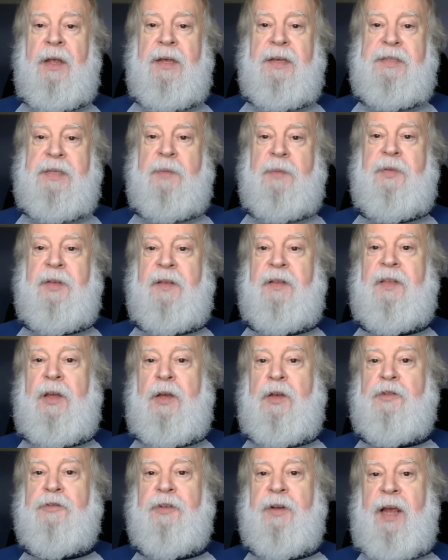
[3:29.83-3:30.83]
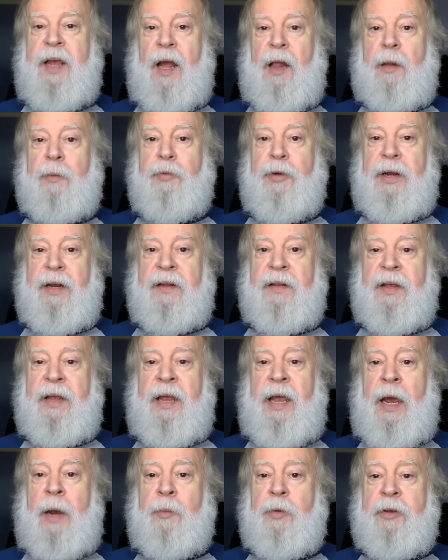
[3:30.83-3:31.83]
something that they use for calibrating the
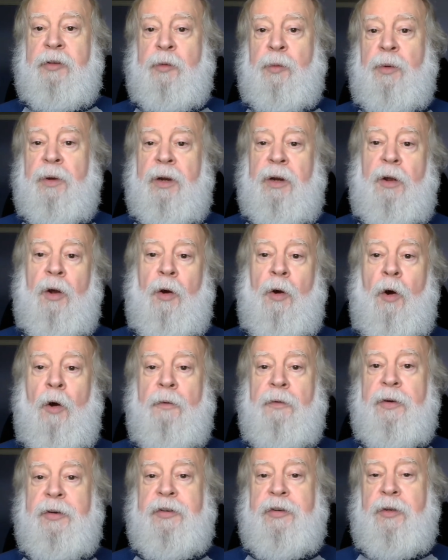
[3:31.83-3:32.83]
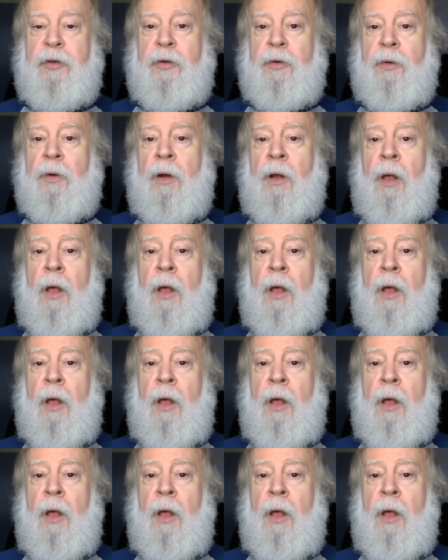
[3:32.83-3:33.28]
camera. So we're going to go over to,